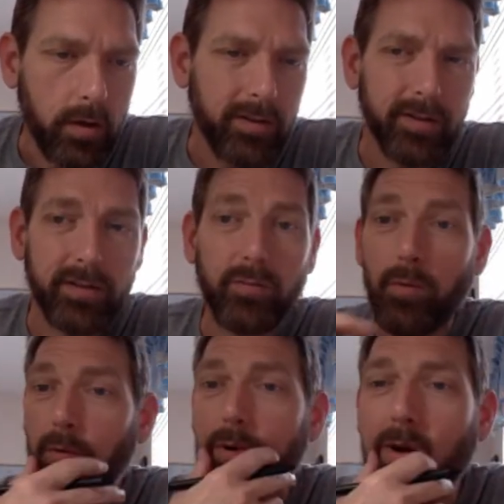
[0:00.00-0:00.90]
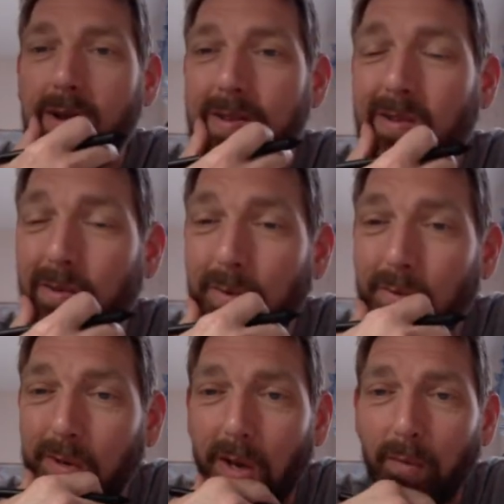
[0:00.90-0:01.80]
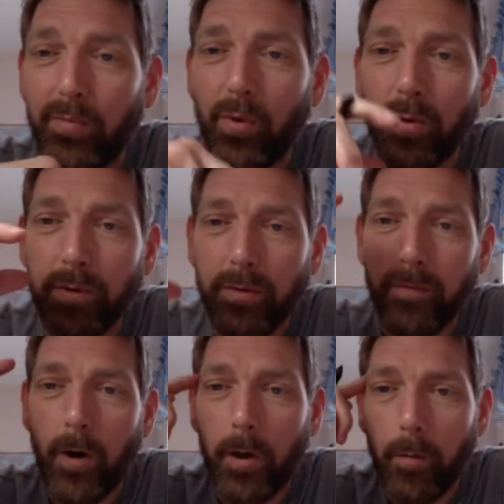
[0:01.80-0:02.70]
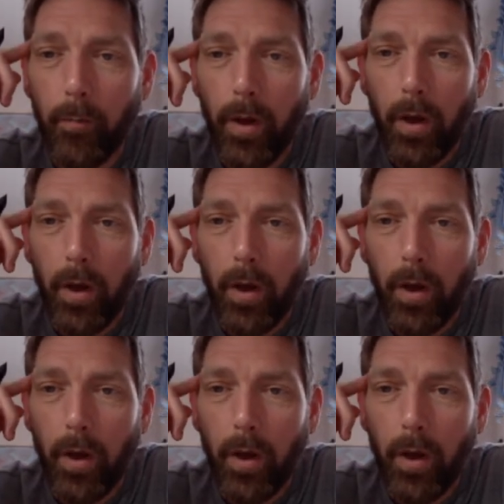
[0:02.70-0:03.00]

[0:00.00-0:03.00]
This is what we're solving for, is the volume.